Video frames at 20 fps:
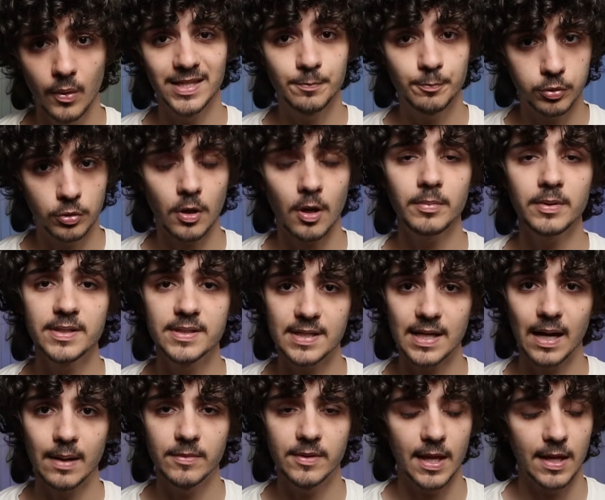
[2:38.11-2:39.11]
it's probably
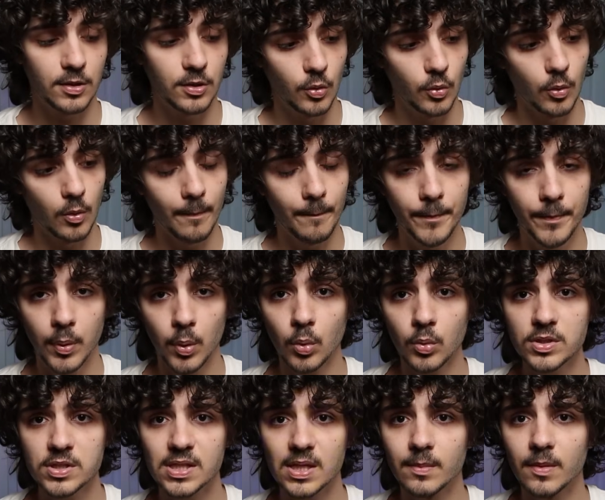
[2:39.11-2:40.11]
time that you
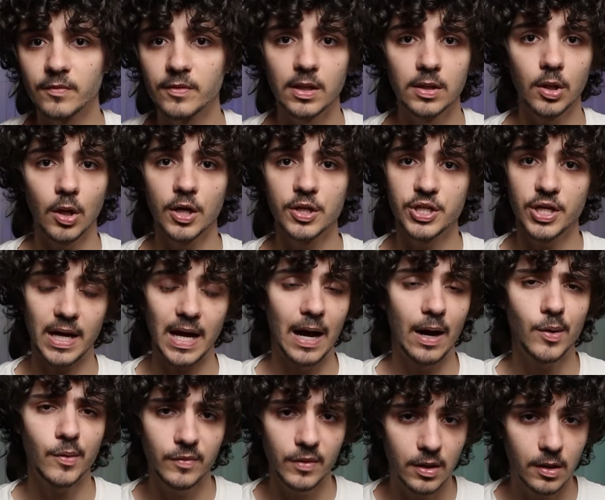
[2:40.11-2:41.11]
pull some of the logic
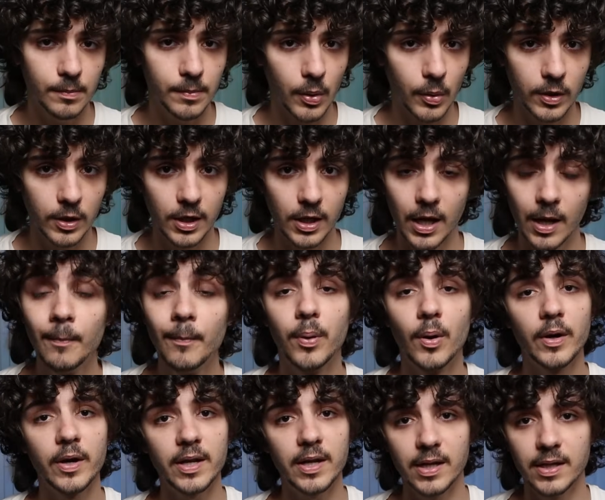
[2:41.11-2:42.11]
out of the component and
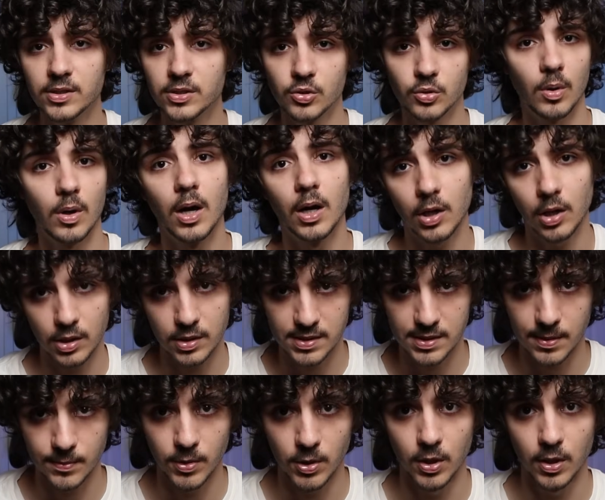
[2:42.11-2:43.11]
put it into a
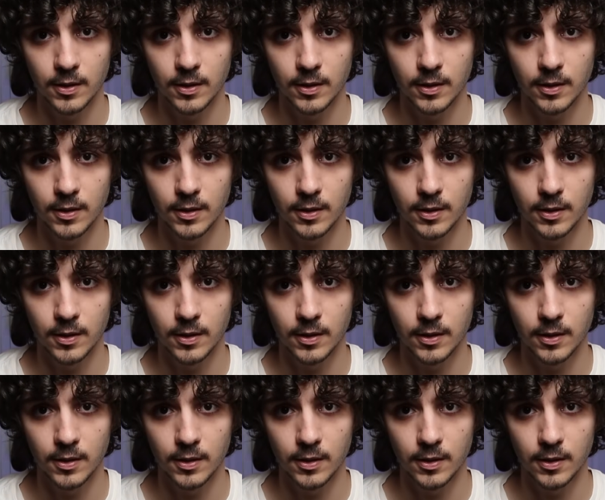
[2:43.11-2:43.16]
custom